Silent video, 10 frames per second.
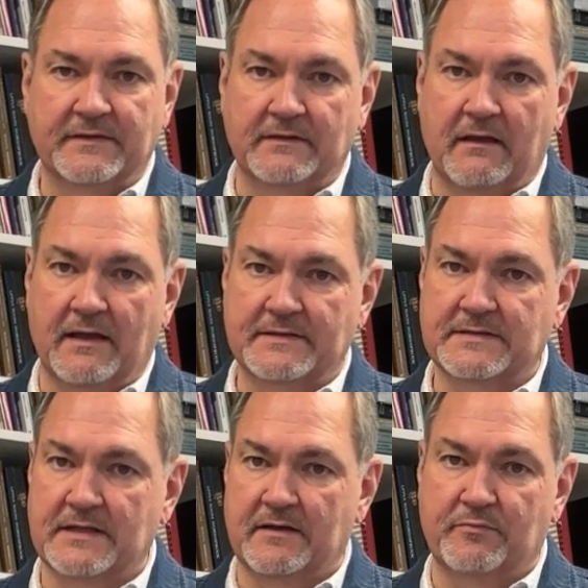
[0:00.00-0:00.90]
and
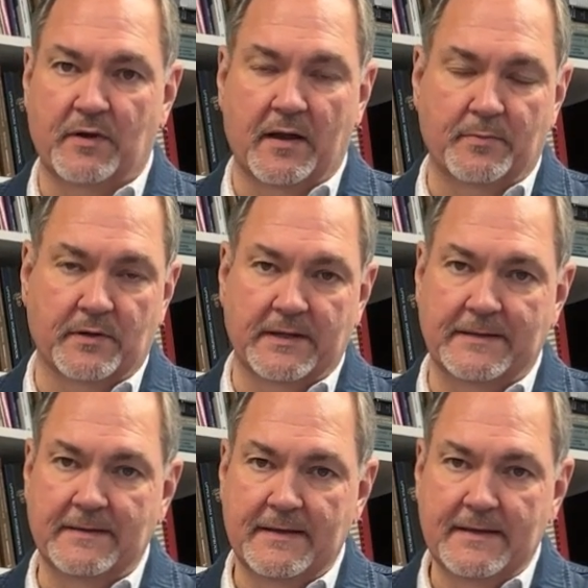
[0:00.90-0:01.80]
loss of
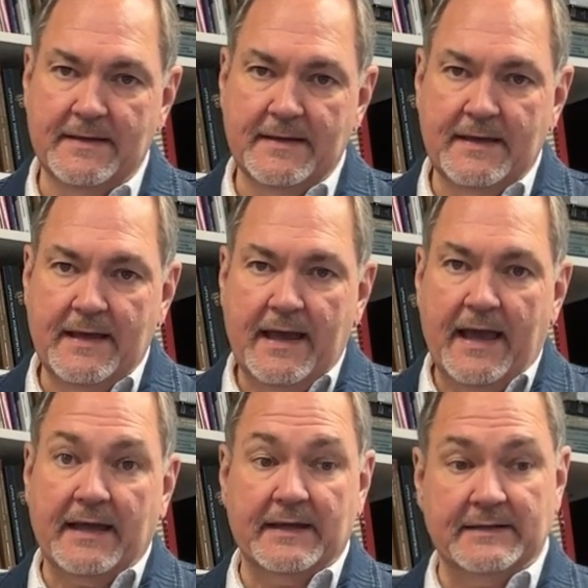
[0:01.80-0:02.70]
property.
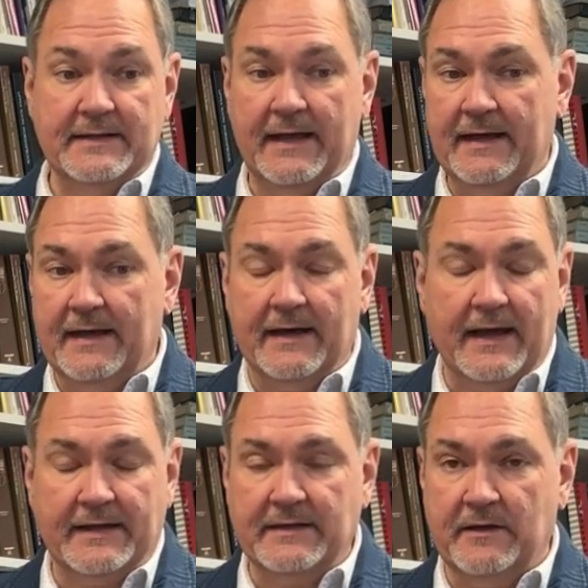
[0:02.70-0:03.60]
And
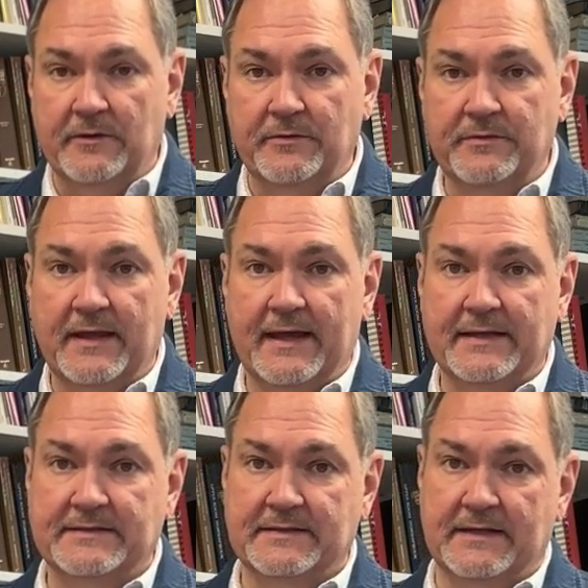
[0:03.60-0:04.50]
I know
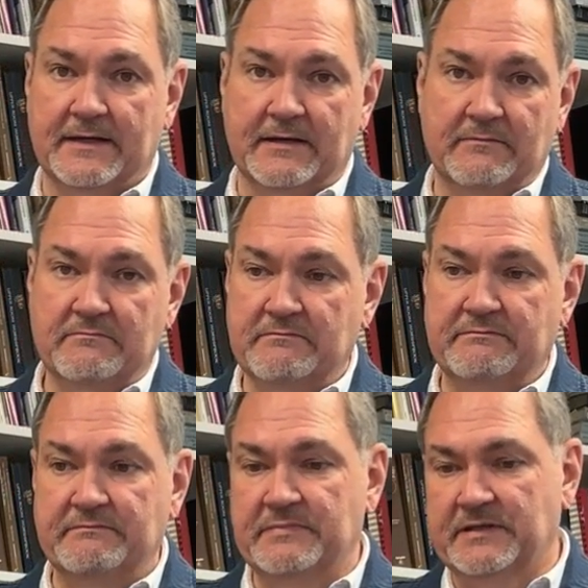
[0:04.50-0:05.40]
that
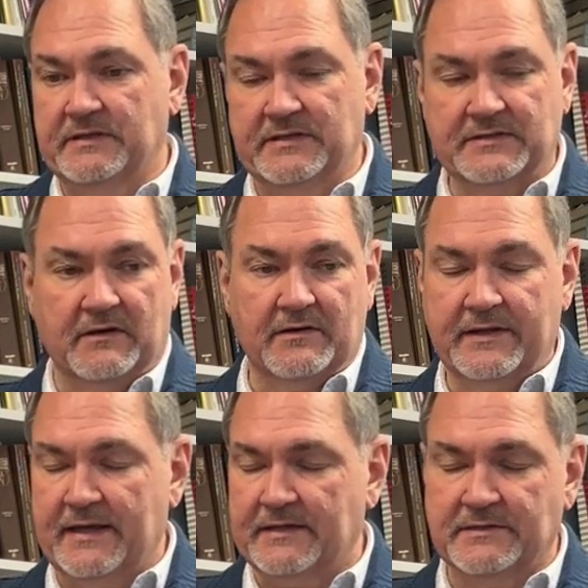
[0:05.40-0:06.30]
it's hard to
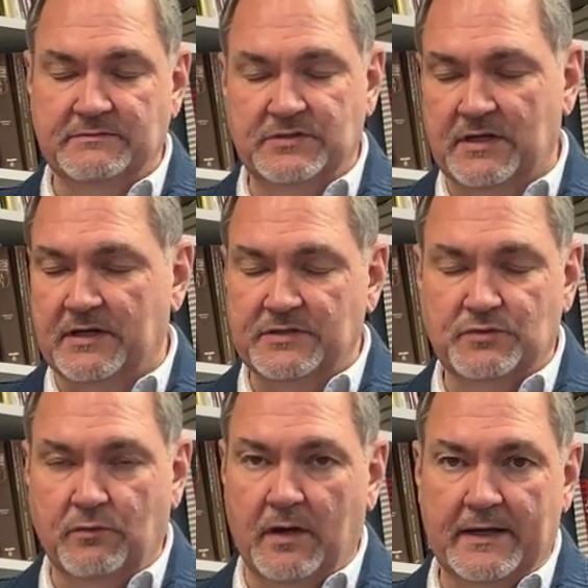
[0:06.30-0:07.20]
kind of judge
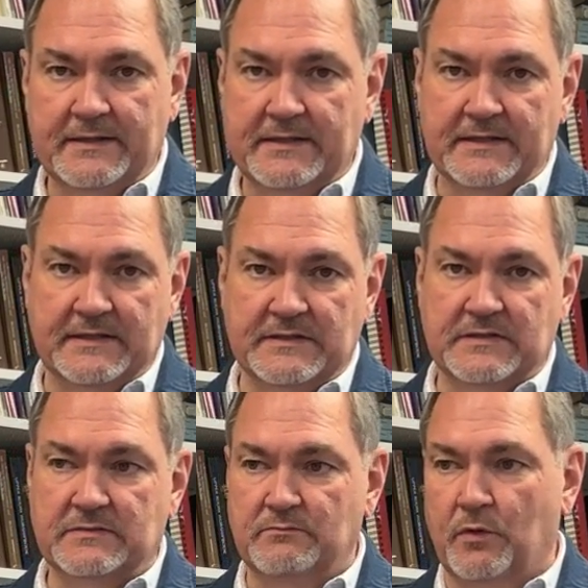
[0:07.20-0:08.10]
what
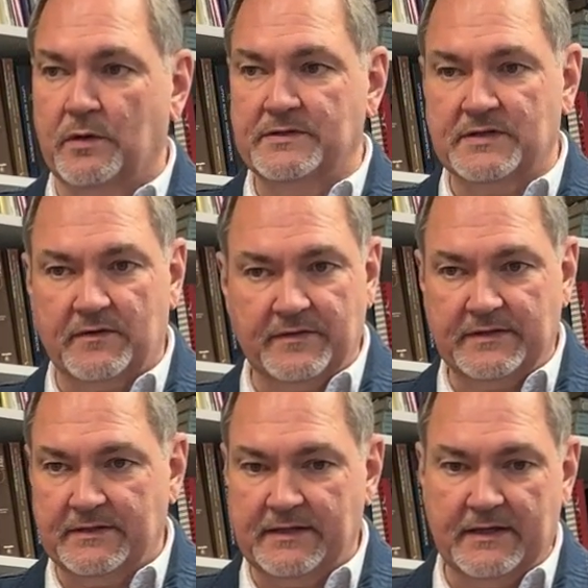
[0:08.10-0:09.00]
is more deserving
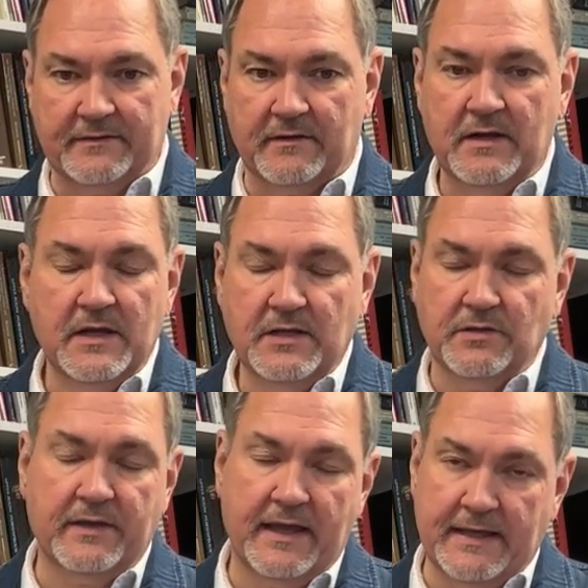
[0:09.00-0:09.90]
than the other. You
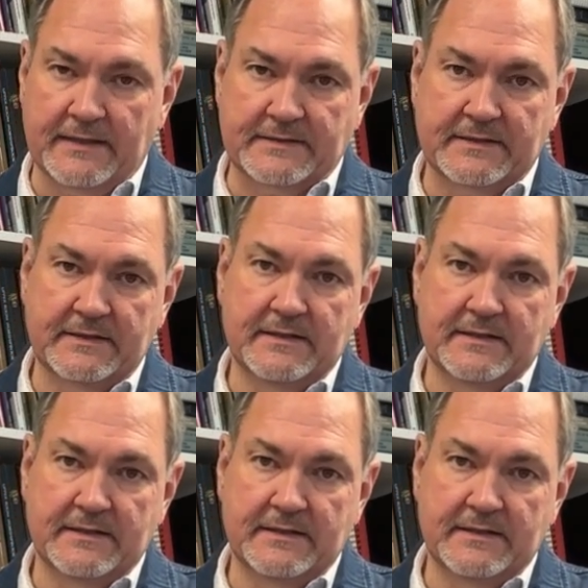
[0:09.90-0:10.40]
can't